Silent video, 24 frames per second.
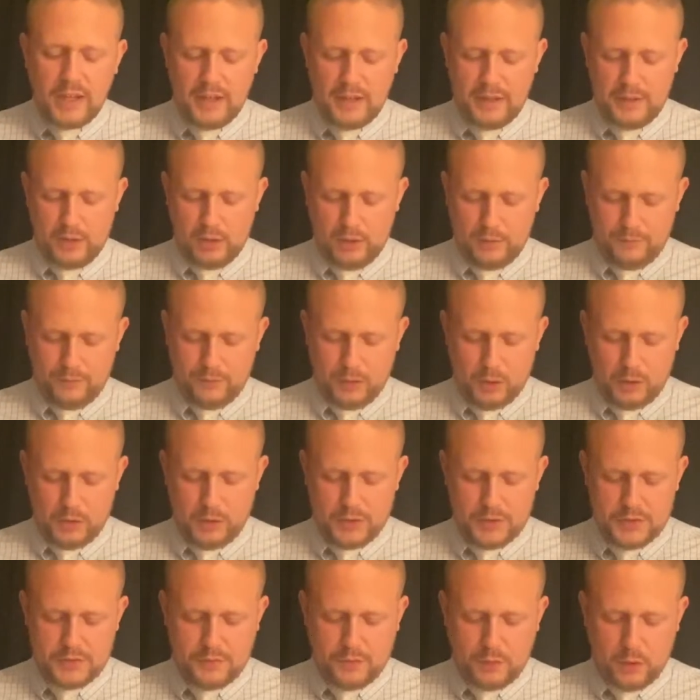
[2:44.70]
In our
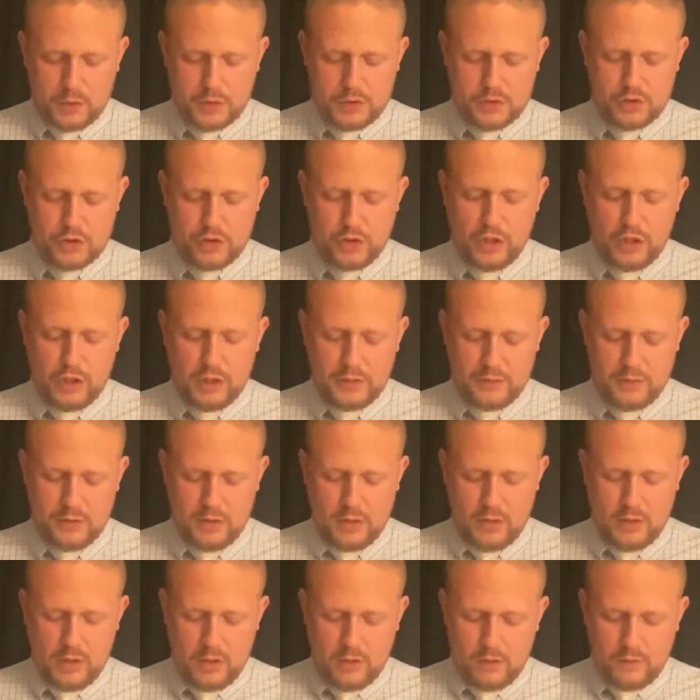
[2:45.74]
verse, 1 John
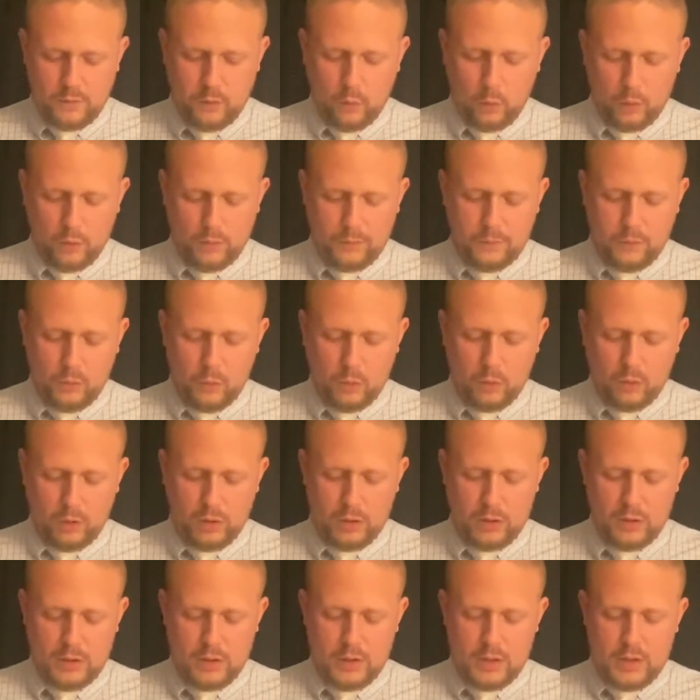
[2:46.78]
4
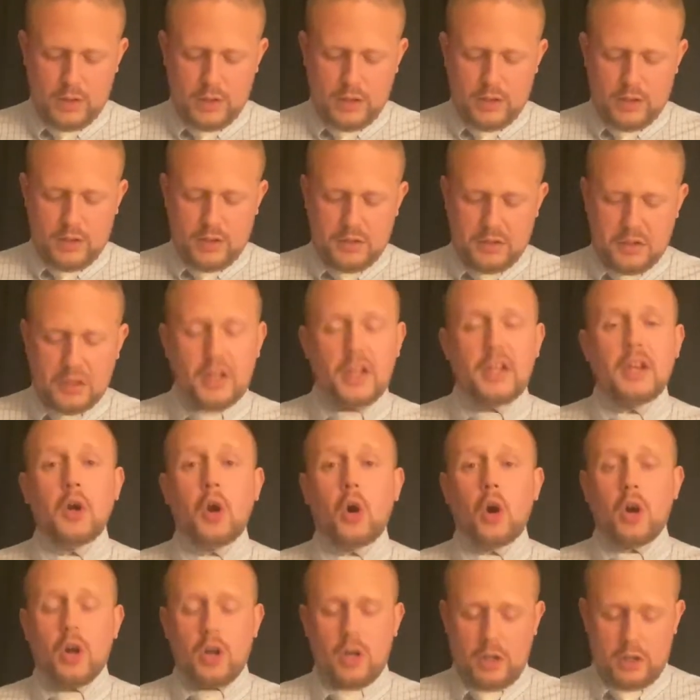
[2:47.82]
4, ye
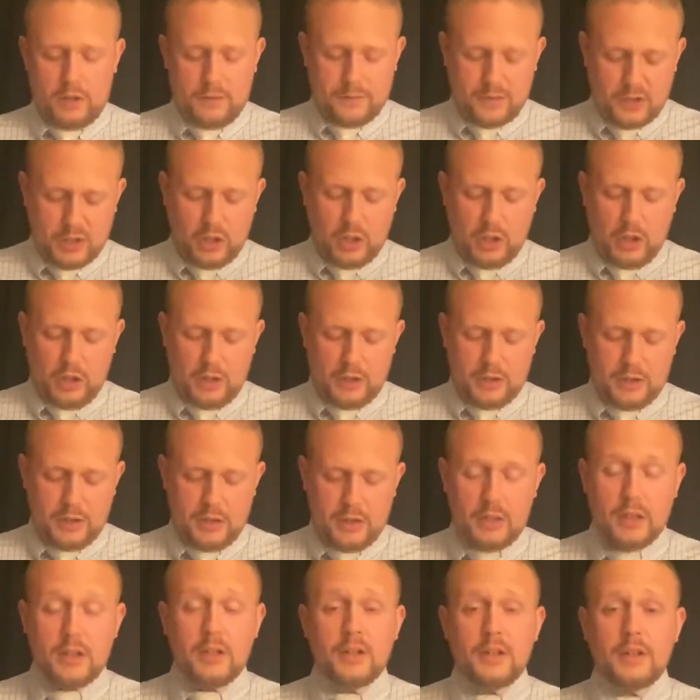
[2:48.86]
are of God,
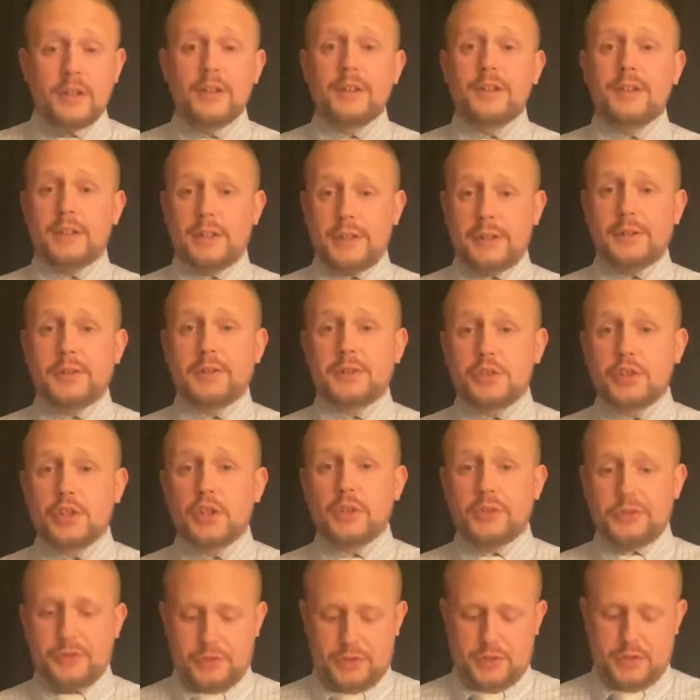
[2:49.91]
little
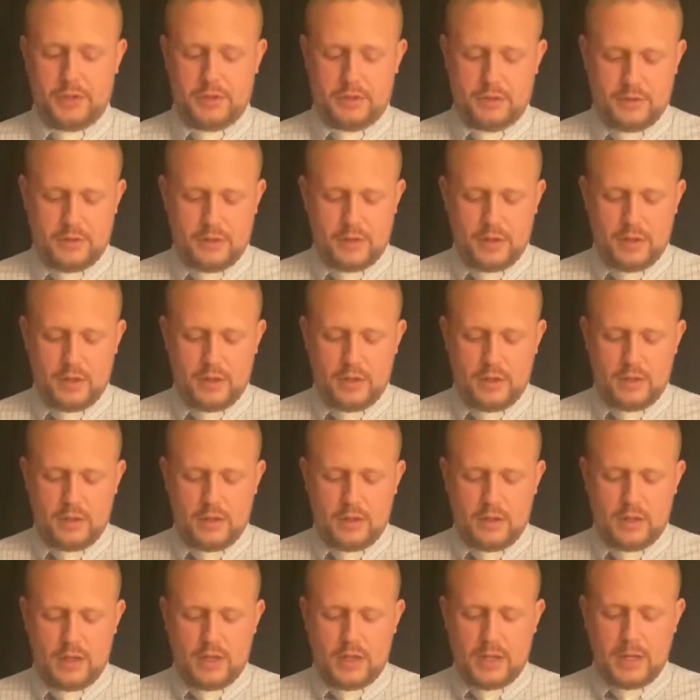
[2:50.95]
children,
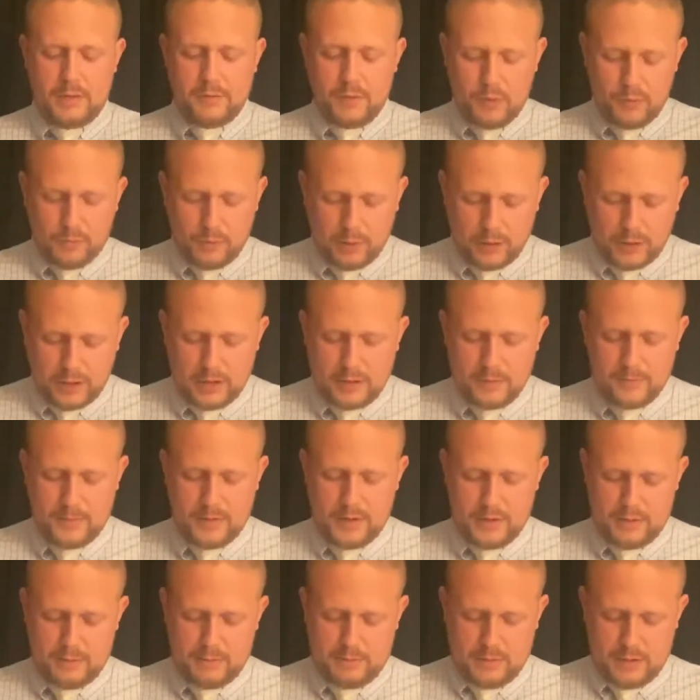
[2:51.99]
and have overcome
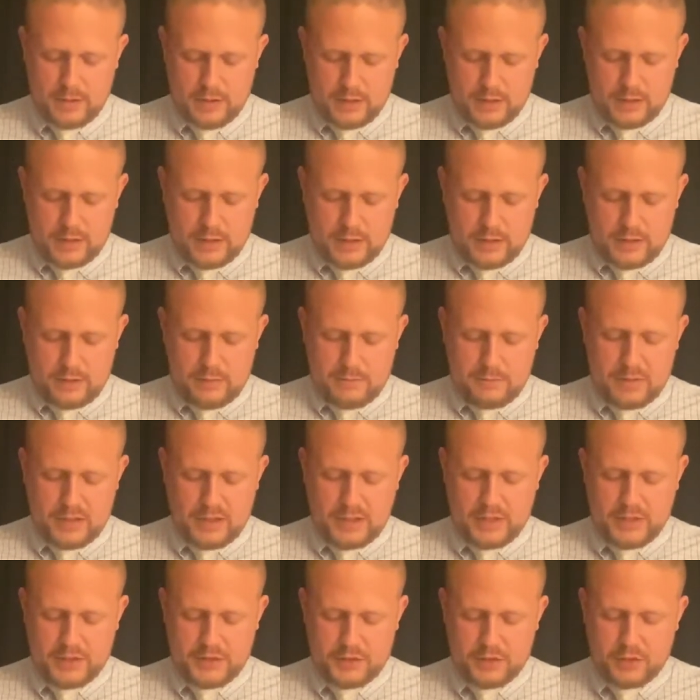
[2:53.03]
them,
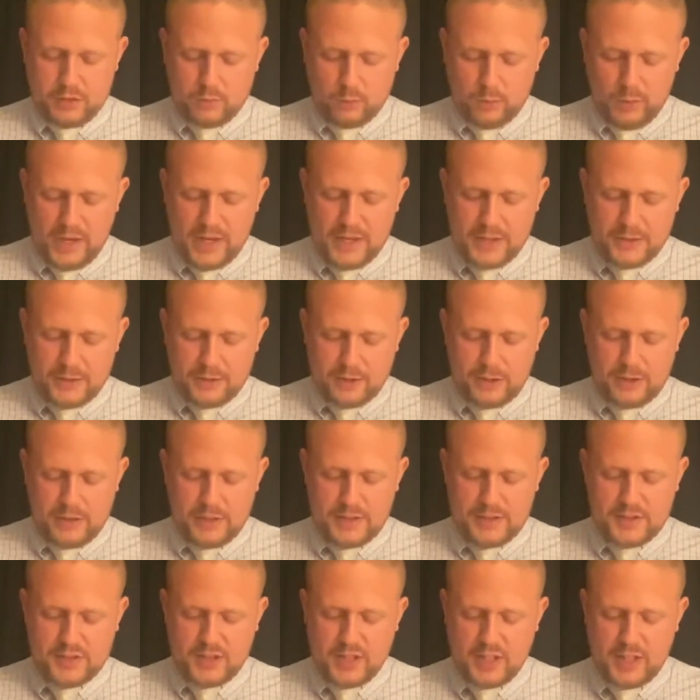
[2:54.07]
because greater
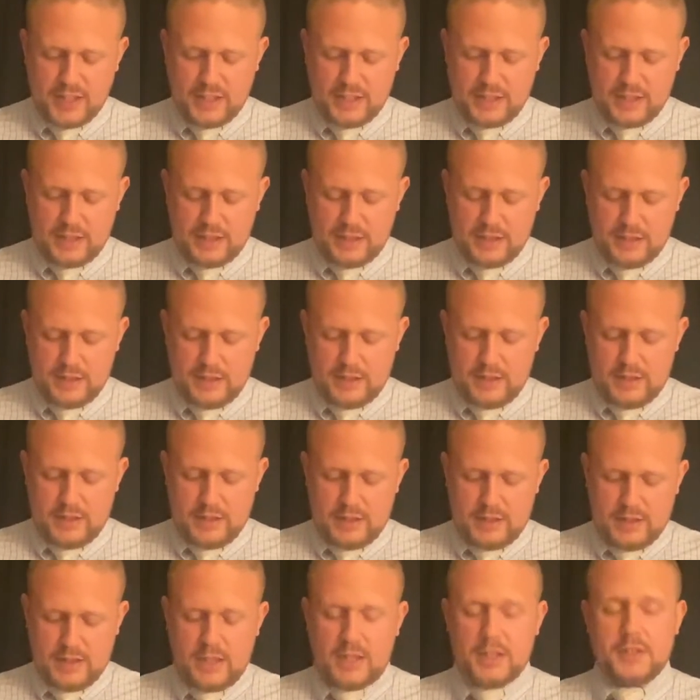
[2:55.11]
is he
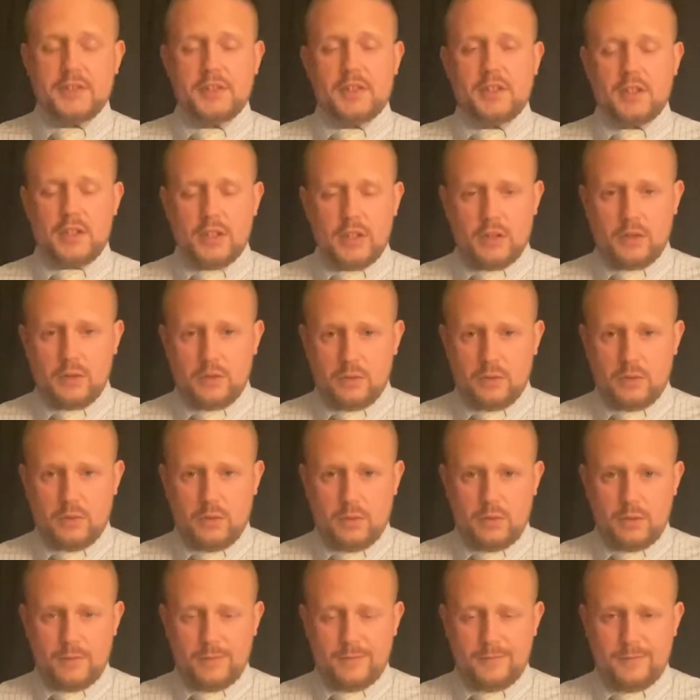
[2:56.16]
that is in you
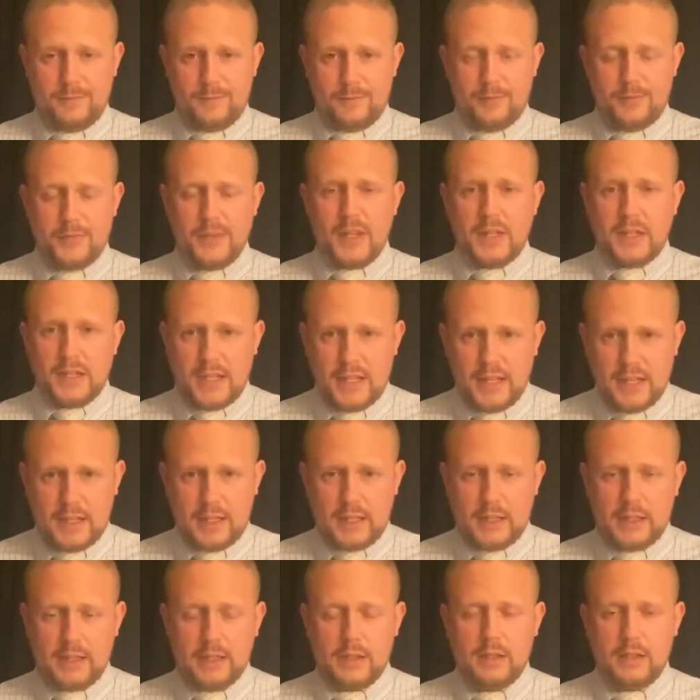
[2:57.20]
than
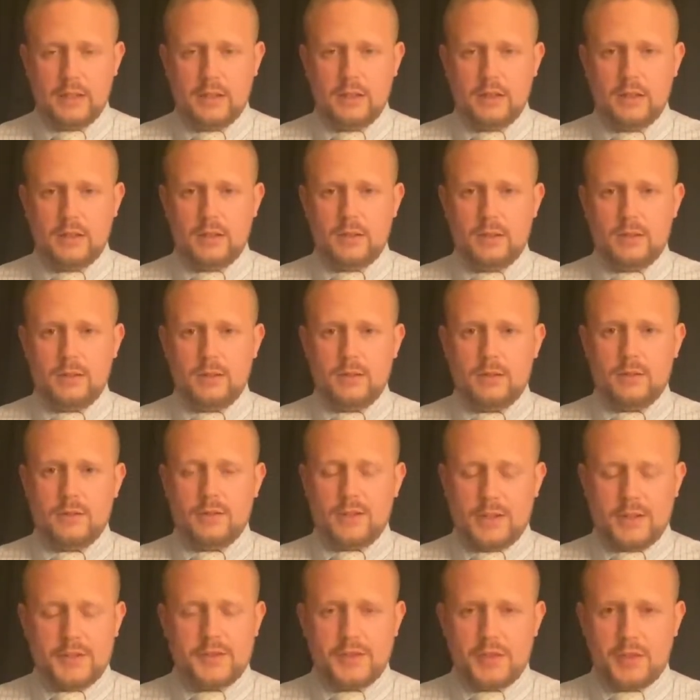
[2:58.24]
he
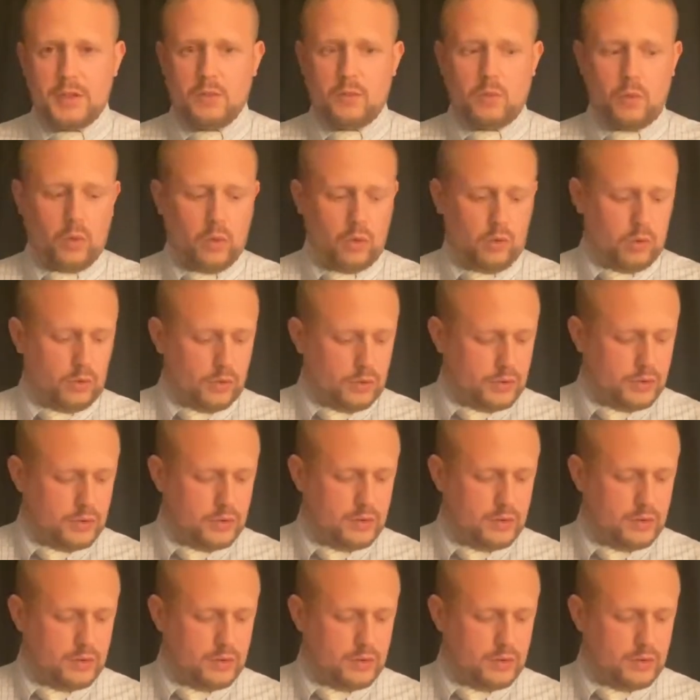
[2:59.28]
that is in the world